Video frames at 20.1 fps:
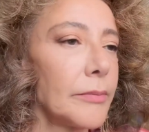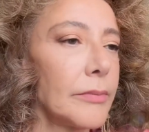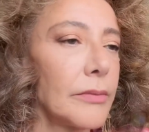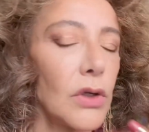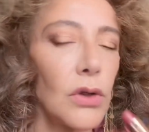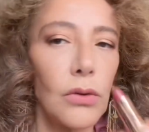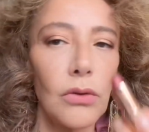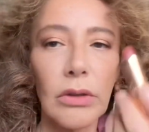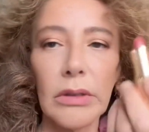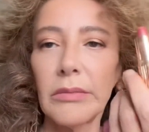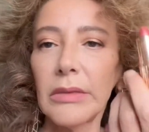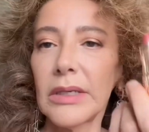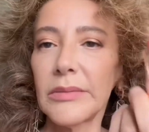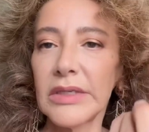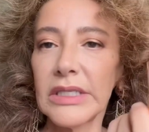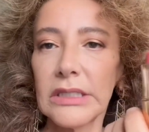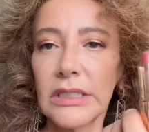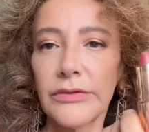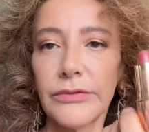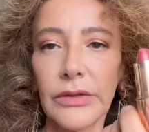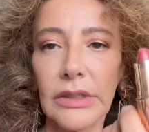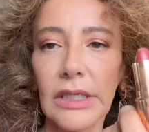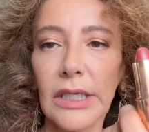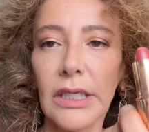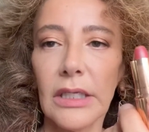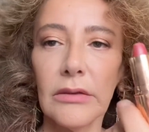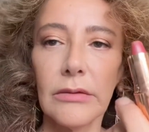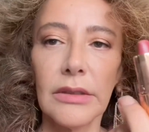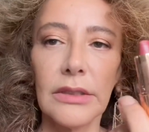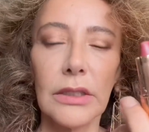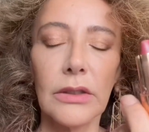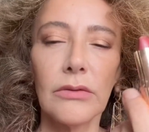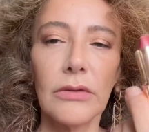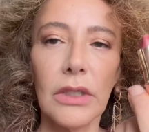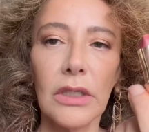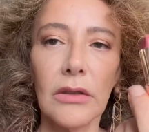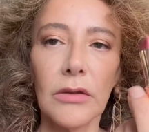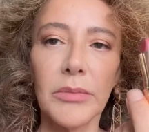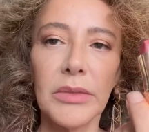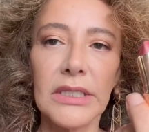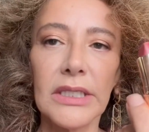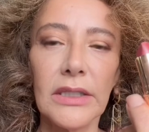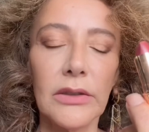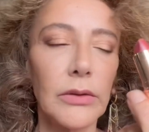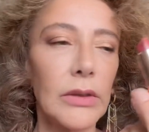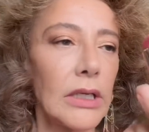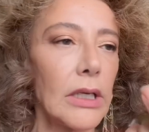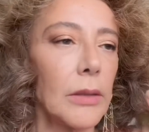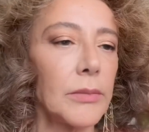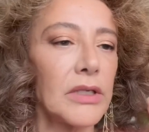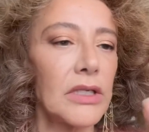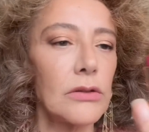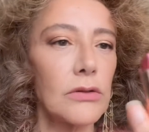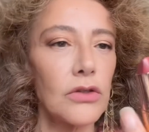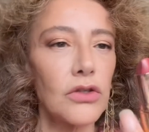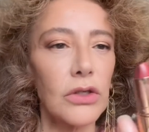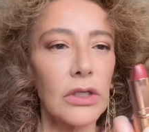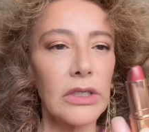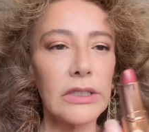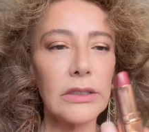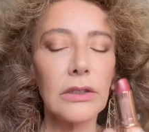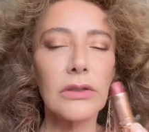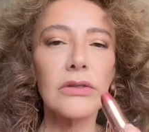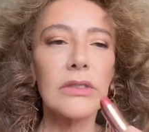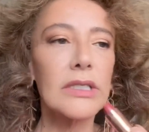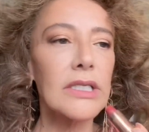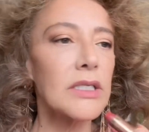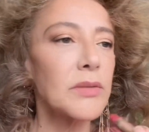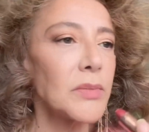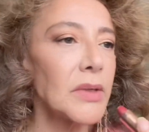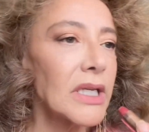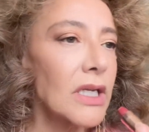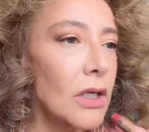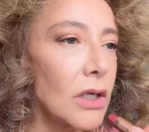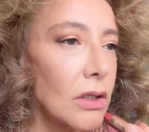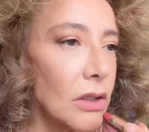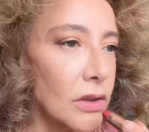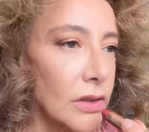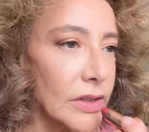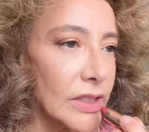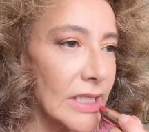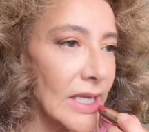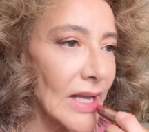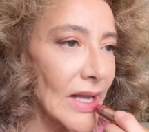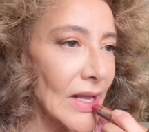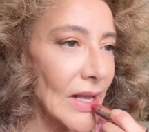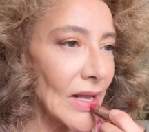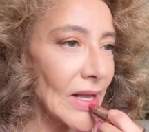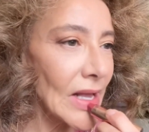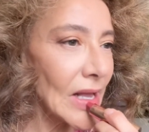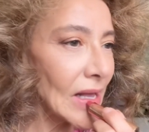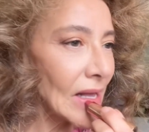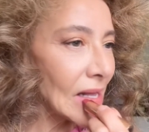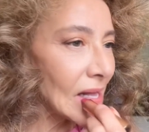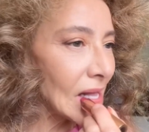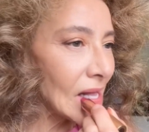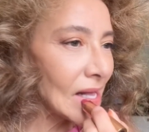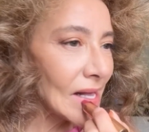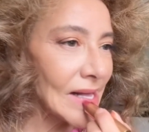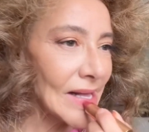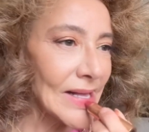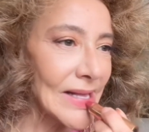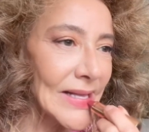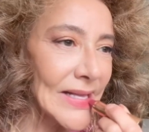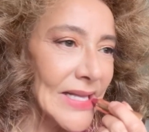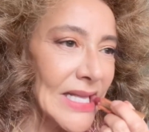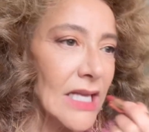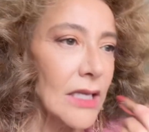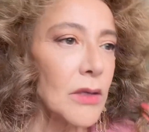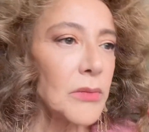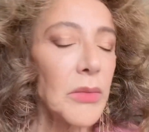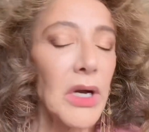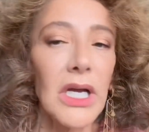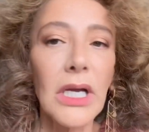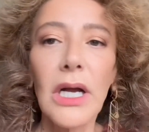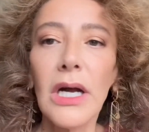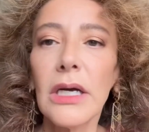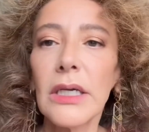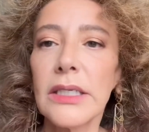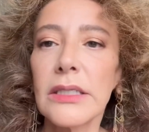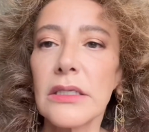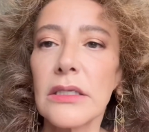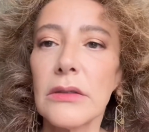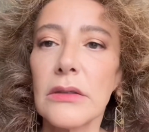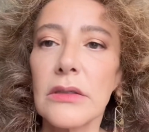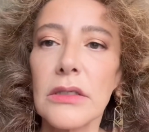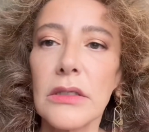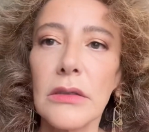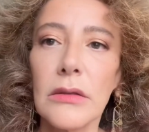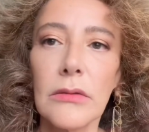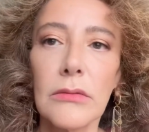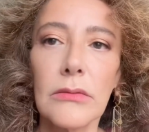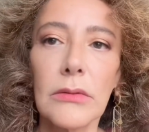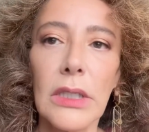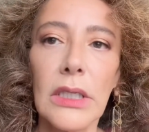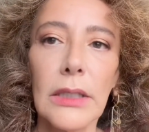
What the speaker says: or it might be a different colour, I don't know. But anyway, I'm going to try and use this because my eyes are so